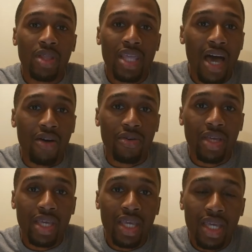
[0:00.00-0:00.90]
without
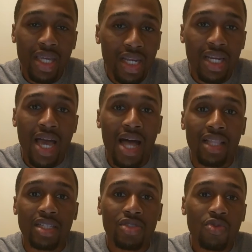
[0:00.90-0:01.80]
any
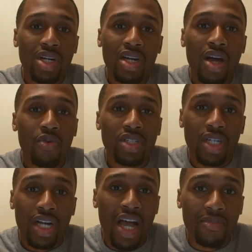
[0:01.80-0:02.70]
knowledge. You want to know what
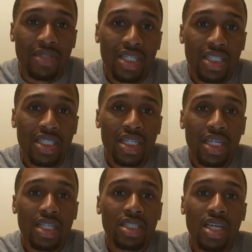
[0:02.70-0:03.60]
your competition
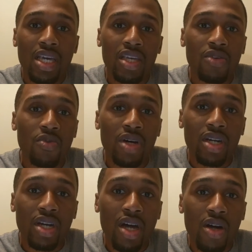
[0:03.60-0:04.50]
is. You want
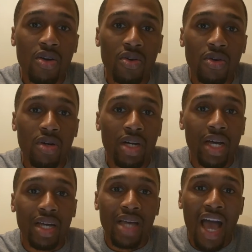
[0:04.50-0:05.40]
to know
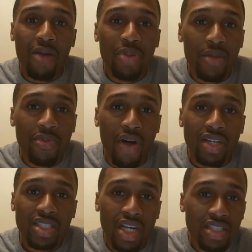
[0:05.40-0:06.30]
how people are
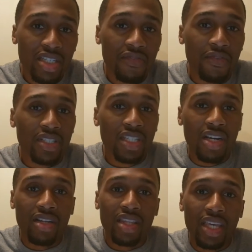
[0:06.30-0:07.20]
searching for
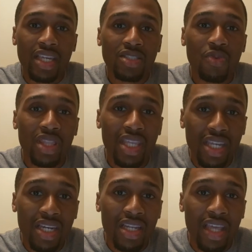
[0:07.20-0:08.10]
certain things
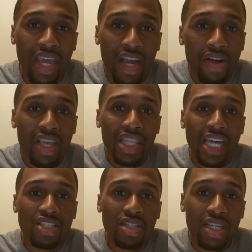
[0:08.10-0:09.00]
within the area
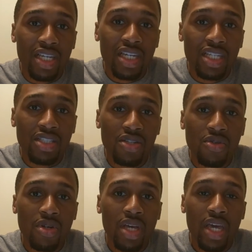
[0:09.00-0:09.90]
that you're looking into.
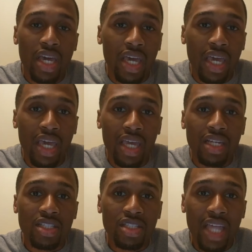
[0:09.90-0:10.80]

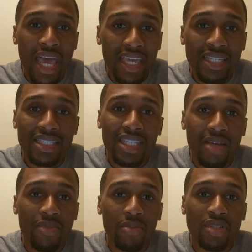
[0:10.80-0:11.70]
And that is
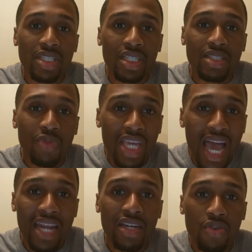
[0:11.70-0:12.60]
step number 6. We
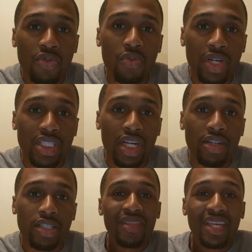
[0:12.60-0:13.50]
got to do the
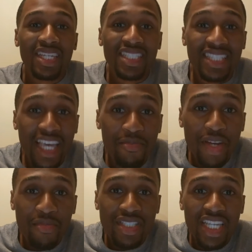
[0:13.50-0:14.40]
research. Step
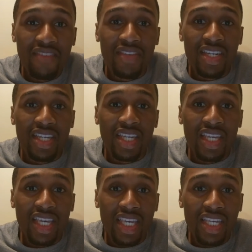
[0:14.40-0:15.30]
number 7
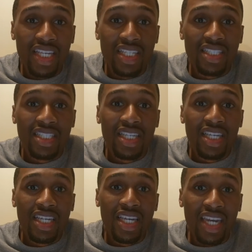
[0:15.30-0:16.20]
is
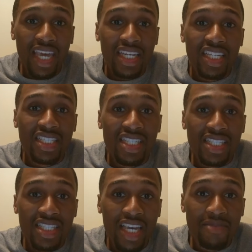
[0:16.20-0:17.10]
connected to
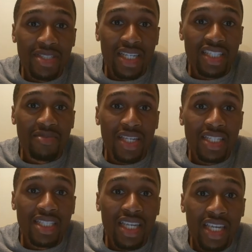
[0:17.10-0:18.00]
step 6,
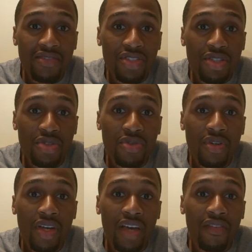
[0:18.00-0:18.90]
because it gives you
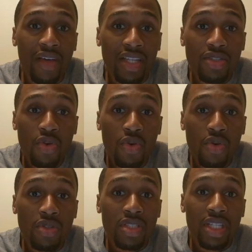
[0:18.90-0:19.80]

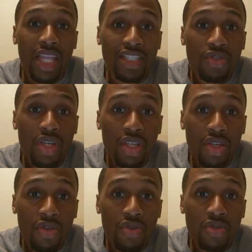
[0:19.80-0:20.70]
tools that you can
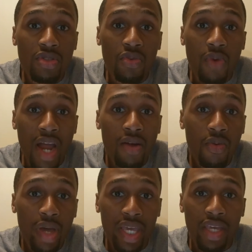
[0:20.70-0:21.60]
use right
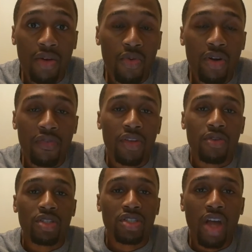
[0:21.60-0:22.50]
away in order for
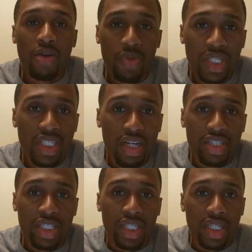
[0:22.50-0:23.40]
you to start
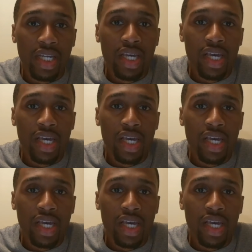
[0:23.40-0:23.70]
researching